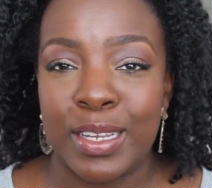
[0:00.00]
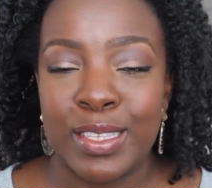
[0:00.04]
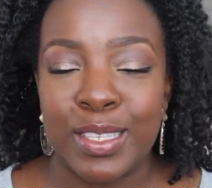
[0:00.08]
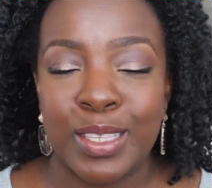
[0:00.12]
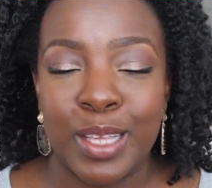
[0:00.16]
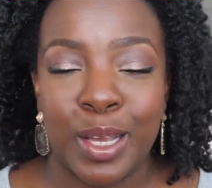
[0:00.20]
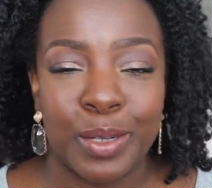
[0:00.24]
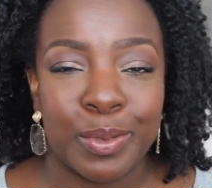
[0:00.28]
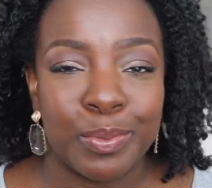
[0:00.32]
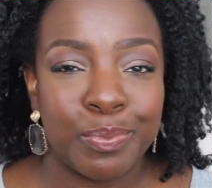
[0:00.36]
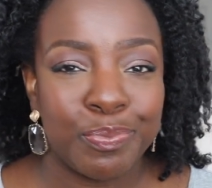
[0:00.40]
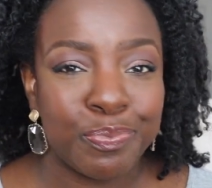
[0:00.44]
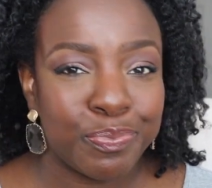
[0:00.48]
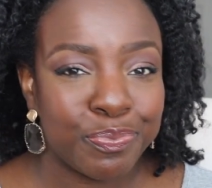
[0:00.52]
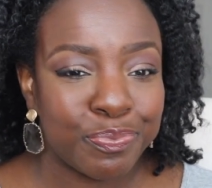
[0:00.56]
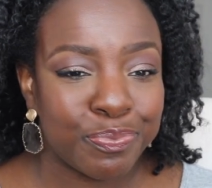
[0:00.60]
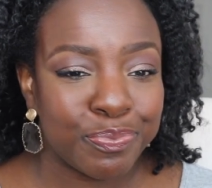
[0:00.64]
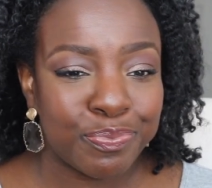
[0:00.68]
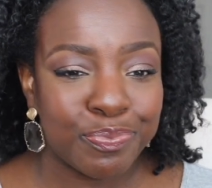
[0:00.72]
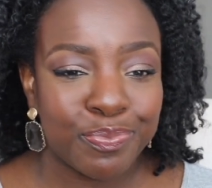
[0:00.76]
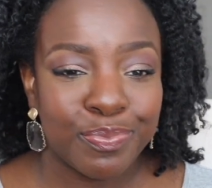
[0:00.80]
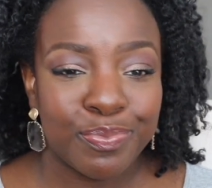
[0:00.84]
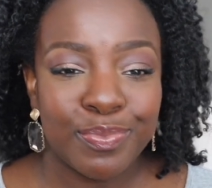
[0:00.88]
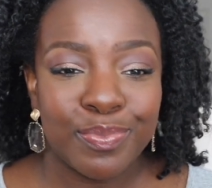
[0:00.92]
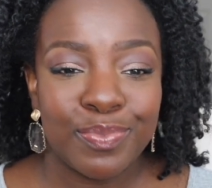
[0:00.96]
So
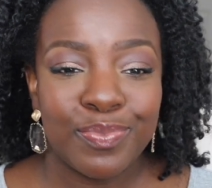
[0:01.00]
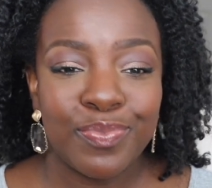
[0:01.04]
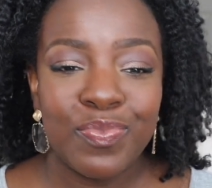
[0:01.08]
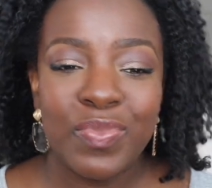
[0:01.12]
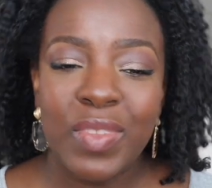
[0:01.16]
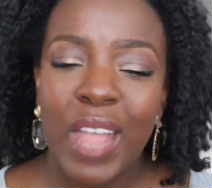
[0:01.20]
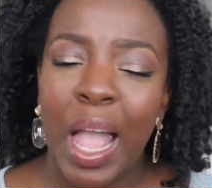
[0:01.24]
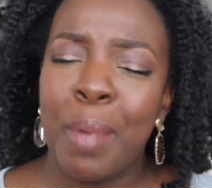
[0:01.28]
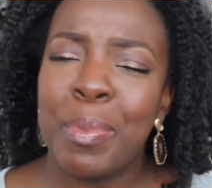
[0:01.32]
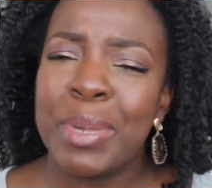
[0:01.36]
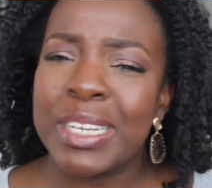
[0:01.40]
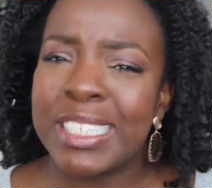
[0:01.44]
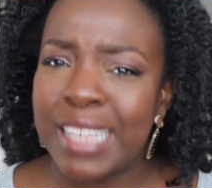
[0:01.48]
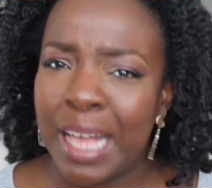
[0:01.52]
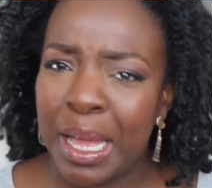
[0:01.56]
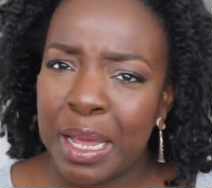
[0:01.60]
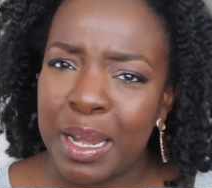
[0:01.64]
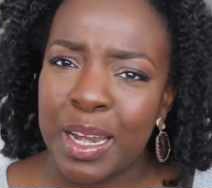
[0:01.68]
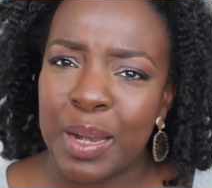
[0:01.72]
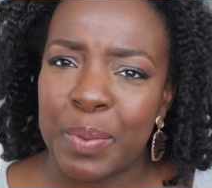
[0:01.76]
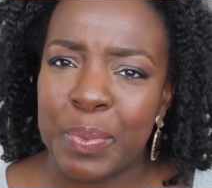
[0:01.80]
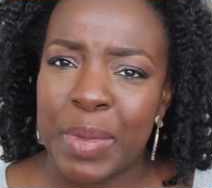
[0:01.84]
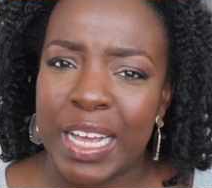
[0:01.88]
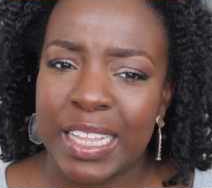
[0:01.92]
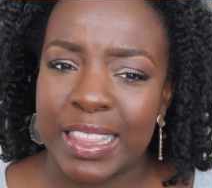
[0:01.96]
I'm
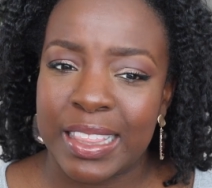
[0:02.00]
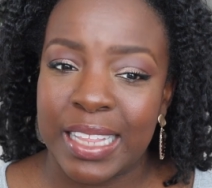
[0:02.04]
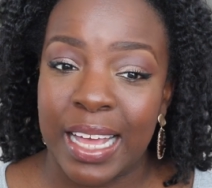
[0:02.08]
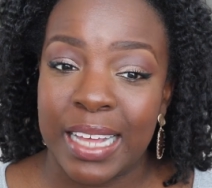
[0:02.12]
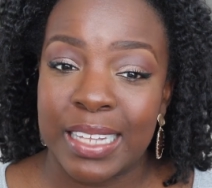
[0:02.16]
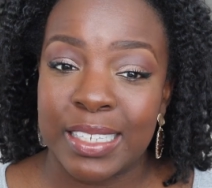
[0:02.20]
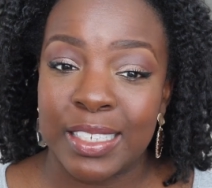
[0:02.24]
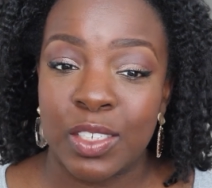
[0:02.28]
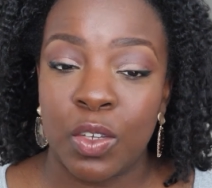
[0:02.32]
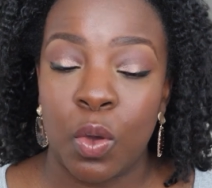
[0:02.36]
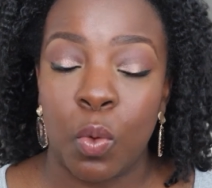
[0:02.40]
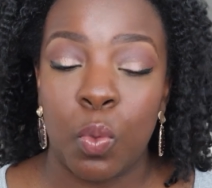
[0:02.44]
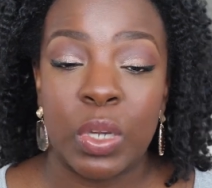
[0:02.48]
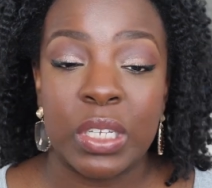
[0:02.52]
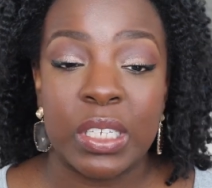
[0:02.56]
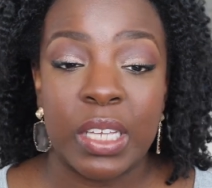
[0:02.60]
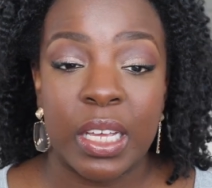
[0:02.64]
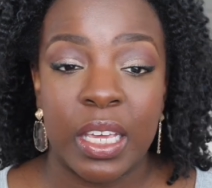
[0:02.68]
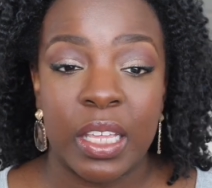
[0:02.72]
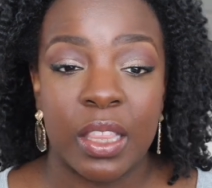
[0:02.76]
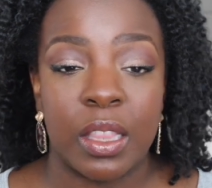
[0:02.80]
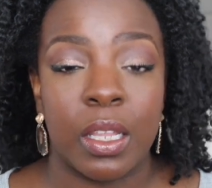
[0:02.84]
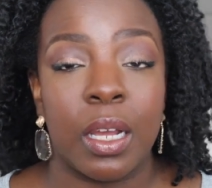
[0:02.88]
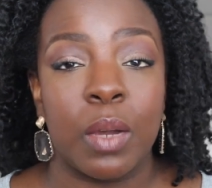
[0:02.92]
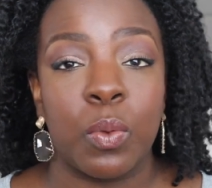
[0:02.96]
excited about that. So once I
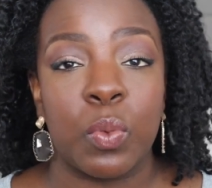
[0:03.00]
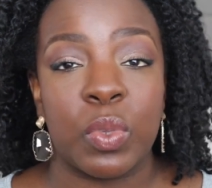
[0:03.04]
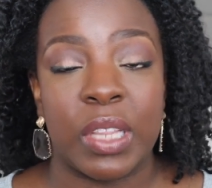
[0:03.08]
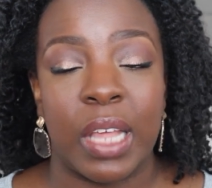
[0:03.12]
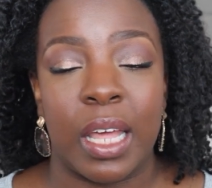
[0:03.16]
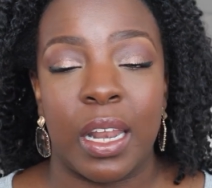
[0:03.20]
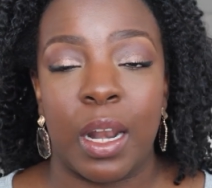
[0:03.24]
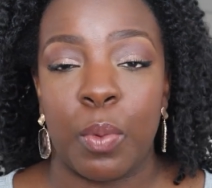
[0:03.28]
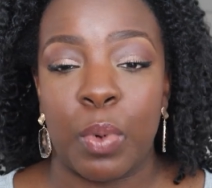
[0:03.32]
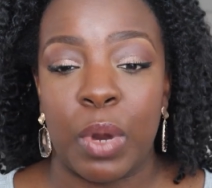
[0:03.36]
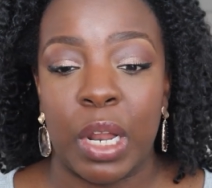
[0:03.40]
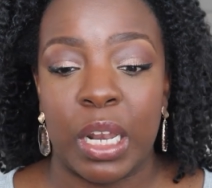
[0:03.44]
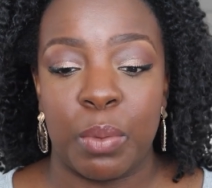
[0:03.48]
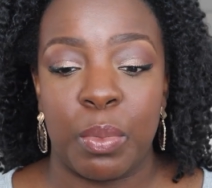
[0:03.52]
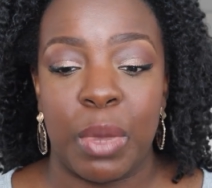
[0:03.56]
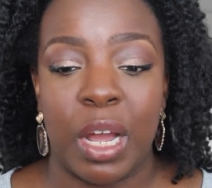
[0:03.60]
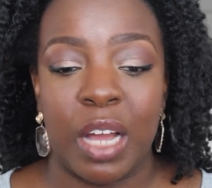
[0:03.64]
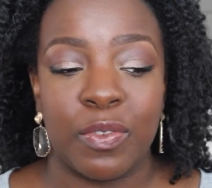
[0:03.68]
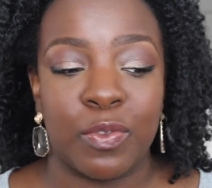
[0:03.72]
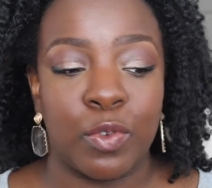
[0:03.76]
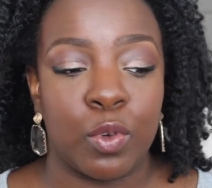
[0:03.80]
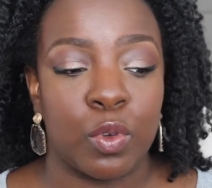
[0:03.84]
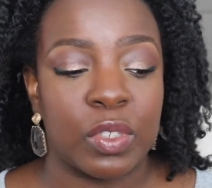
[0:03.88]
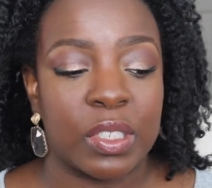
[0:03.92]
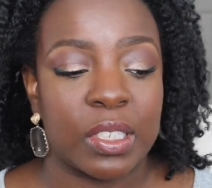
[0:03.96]
get done with that, I'll probably buy a
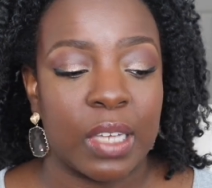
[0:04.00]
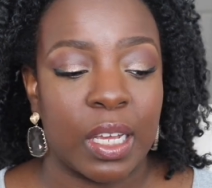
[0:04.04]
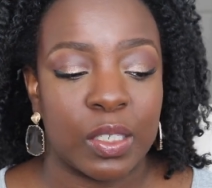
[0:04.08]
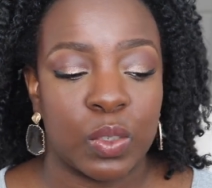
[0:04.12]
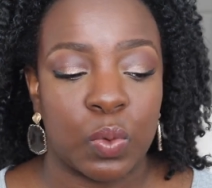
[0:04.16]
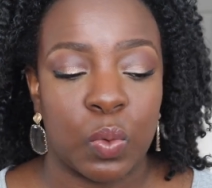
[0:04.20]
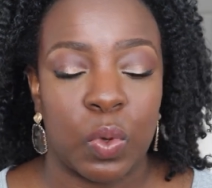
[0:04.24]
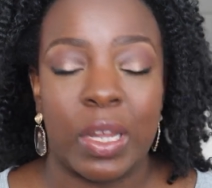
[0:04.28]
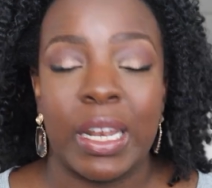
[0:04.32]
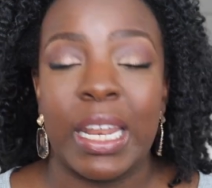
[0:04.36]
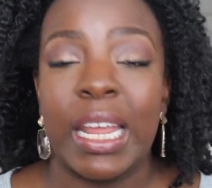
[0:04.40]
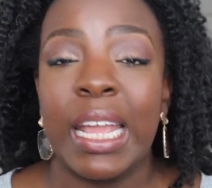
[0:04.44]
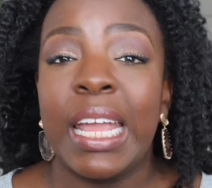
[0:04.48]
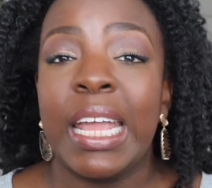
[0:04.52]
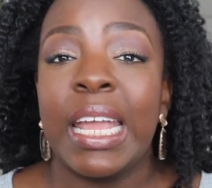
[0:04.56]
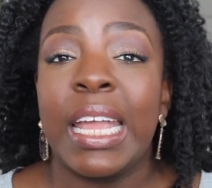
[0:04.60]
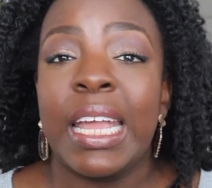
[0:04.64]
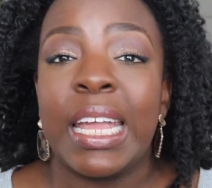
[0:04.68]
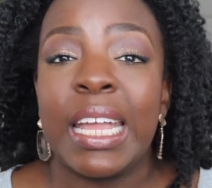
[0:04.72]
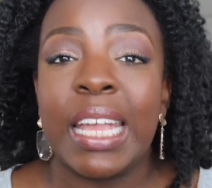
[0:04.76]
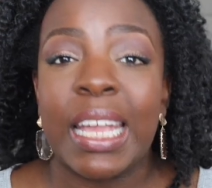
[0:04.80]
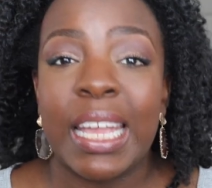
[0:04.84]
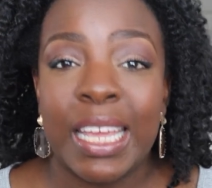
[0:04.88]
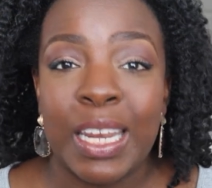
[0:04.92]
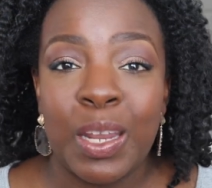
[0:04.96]
full size one.
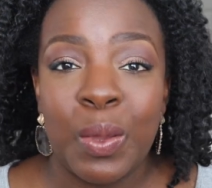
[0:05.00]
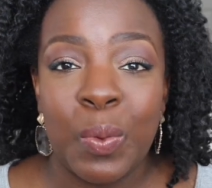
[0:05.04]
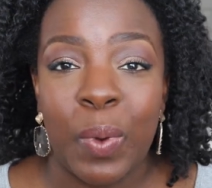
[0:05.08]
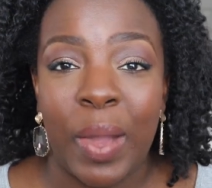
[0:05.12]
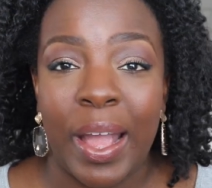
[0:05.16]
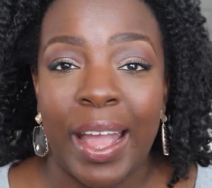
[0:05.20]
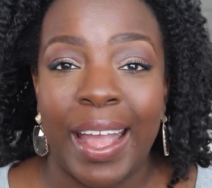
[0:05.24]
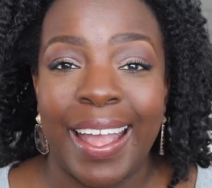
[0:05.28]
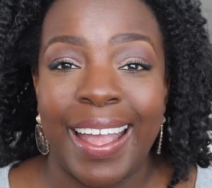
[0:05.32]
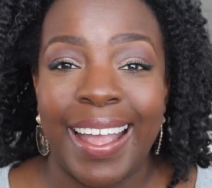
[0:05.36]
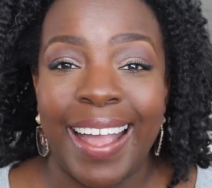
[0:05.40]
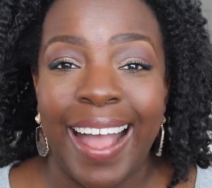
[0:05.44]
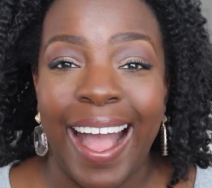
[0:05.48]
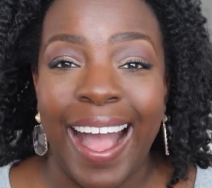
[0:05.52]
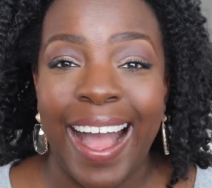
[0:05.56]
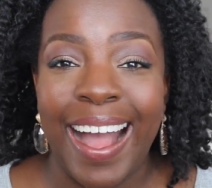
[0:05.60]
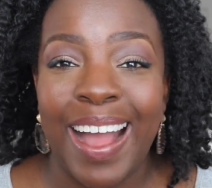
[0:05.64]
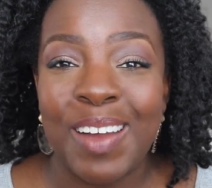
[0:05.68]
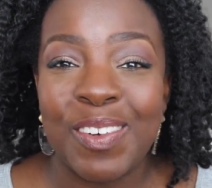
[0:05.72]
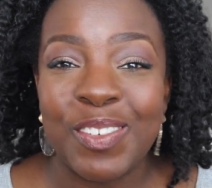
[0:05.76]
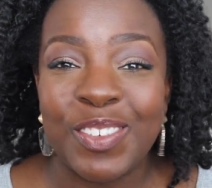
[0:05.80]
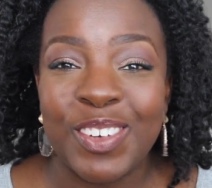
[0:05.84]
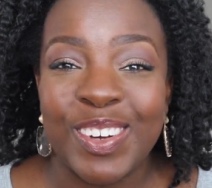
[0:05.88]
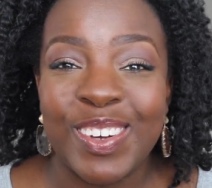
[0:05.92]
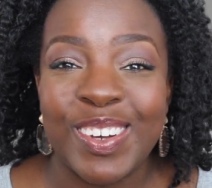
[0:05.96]
Anyway,
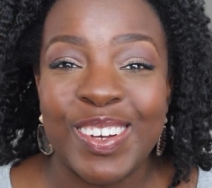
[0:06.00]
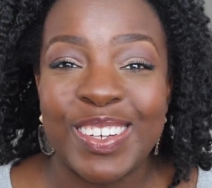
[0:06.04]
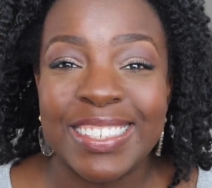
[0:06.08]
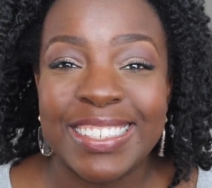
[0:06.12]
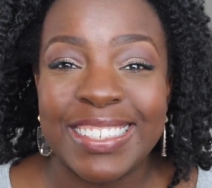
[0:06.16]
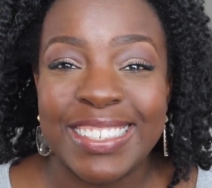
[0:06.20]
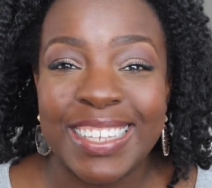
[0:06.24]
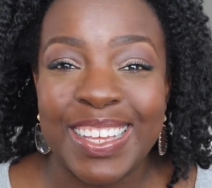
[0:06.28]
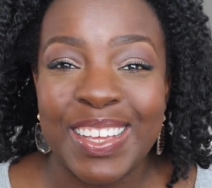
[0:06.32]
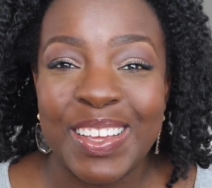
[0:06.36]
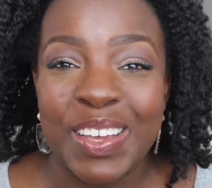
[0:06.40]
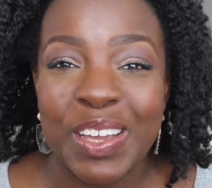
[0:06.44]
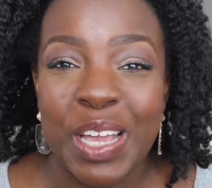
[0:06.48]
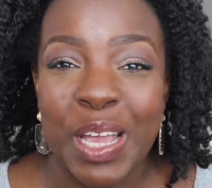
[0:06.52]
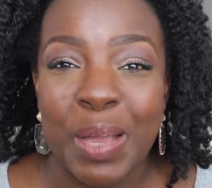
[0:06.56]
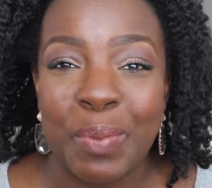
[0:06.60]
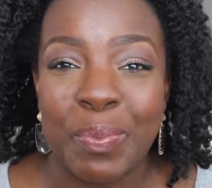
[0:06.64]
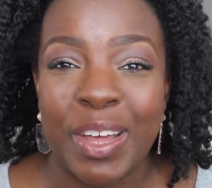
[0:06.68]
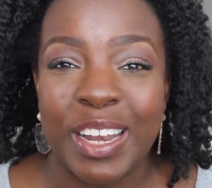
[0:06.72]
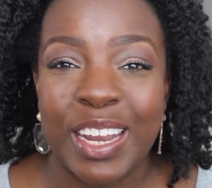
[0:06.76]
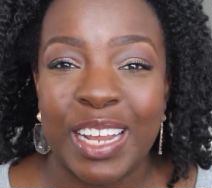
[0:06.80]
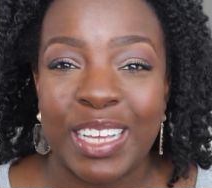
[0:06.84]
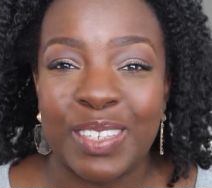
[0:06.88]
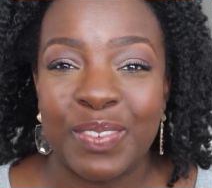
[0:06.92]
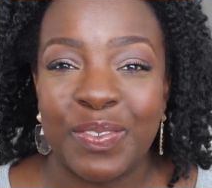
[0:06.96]
I will see you in
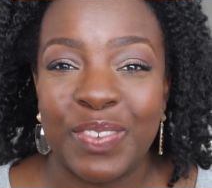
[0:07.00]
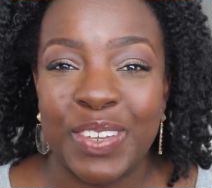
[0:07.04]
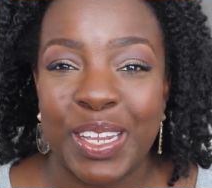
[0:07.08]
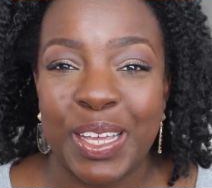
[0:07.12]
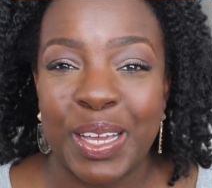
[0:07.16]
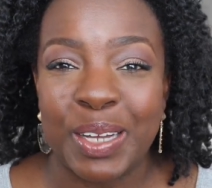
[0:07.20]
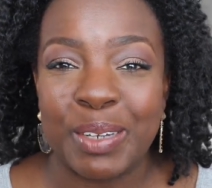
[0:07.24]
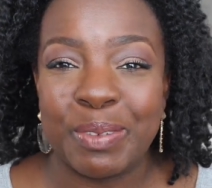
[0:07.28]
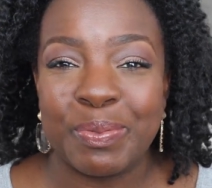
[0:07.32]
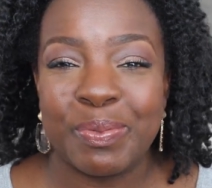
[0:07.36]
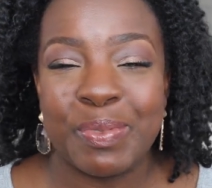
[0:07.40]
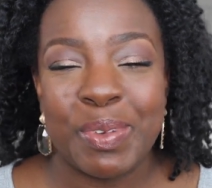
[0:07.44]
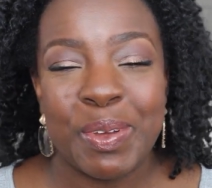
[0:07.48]
my next video.